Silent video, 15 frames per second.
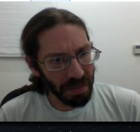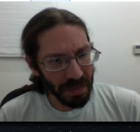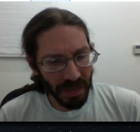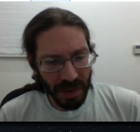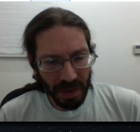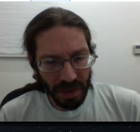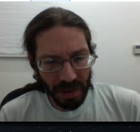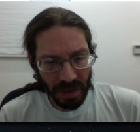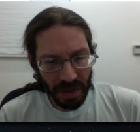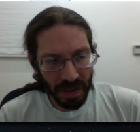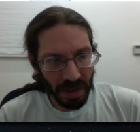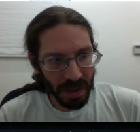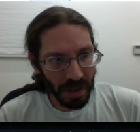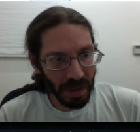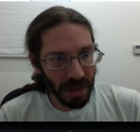
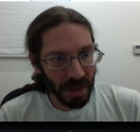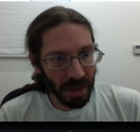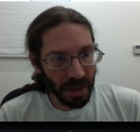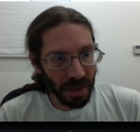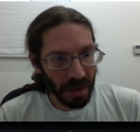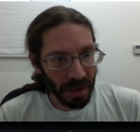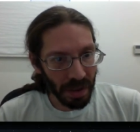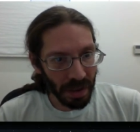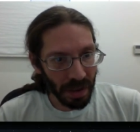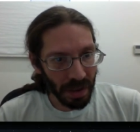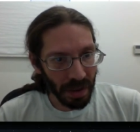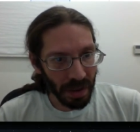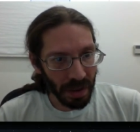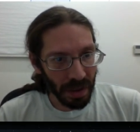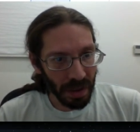
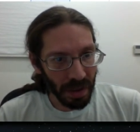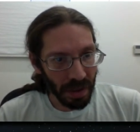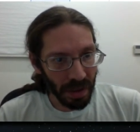Nothing is said.